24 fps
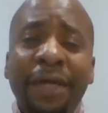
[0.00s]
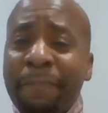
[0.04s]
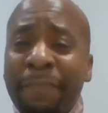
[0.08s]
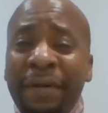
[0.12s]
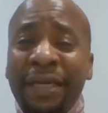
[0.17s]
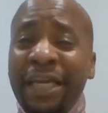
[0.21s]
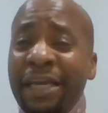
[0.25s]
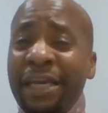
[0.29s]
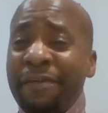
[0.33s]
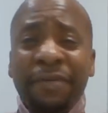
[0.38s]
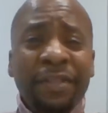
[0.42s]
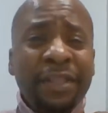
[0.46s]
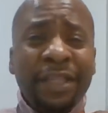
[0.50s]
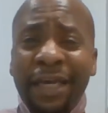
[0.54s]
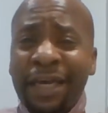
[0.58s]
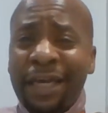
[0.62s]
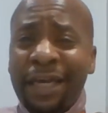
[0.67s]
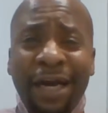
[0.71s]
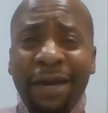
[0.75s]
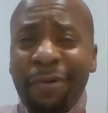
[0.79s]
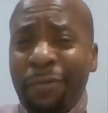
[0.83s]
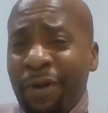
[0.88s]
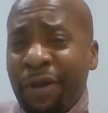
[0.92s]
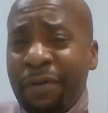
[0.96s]
But even
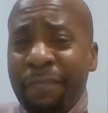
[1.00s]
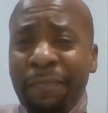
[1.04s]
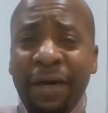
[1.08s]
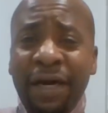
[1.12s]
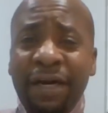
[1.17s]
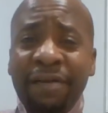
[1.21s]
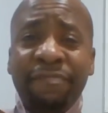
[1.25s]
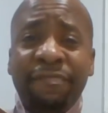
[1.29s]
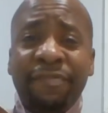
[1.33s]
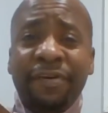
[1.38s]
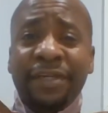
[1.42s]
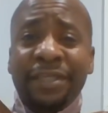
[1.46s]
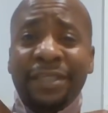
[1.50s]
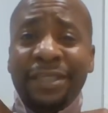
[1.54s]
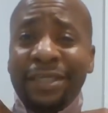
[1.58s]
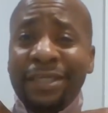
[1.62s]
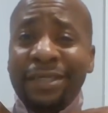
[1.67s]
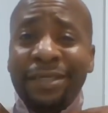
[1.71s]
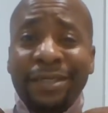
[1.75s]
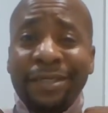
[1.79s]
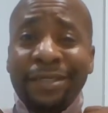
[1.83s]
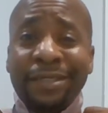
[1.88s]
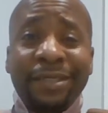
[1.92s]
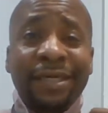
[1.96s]
then, I wear mine fussy
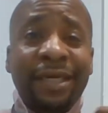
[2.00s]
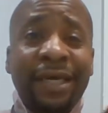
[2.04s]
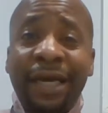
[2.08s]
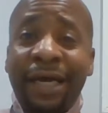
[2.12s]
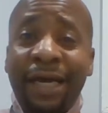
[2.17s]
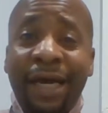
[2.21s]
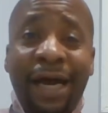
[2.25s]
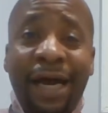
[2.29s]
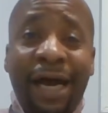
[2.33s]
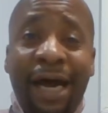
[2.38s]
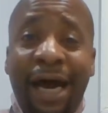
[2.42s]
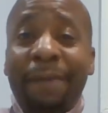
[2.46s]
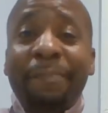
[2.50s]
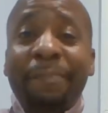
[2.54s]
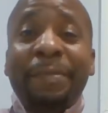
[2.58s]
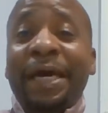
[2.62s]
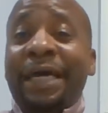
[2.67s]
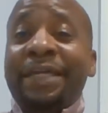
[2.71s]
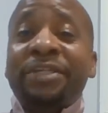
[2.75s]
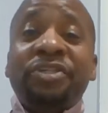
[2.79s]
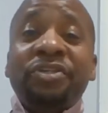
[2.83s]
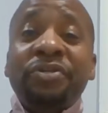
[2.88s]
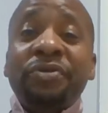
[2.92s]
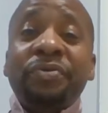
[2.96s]
because I'm
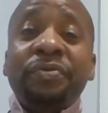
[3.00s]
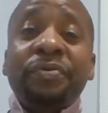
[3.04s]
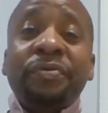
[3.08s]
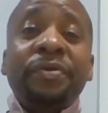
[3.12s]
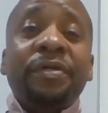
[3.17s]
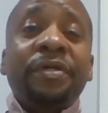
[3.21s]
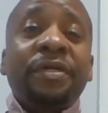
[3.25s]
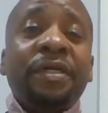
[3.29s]
that dude.